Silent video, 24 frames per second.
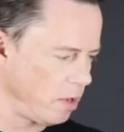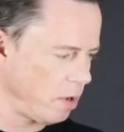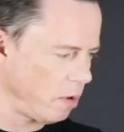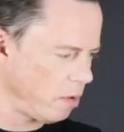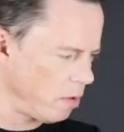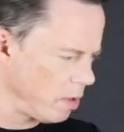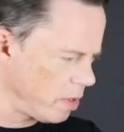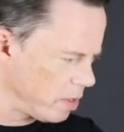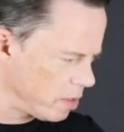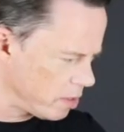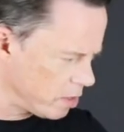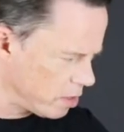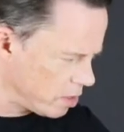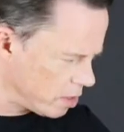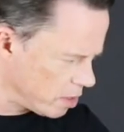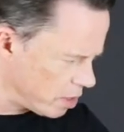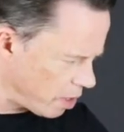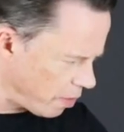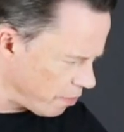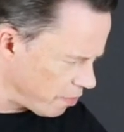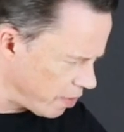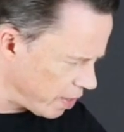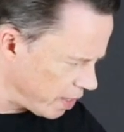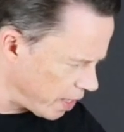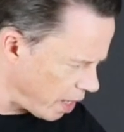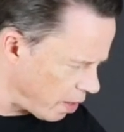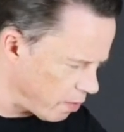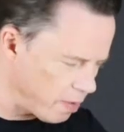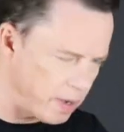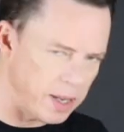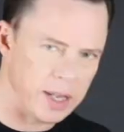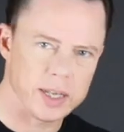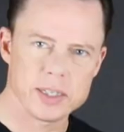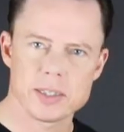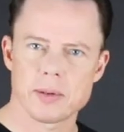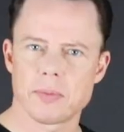It's something down
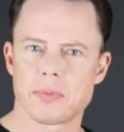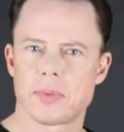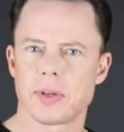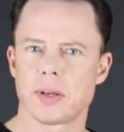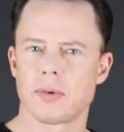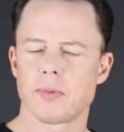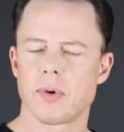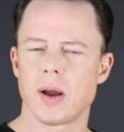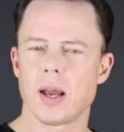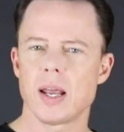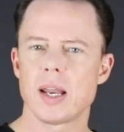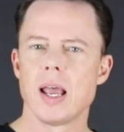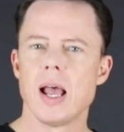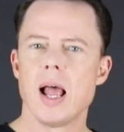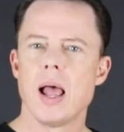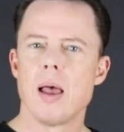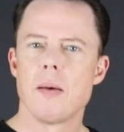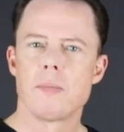here, something, right?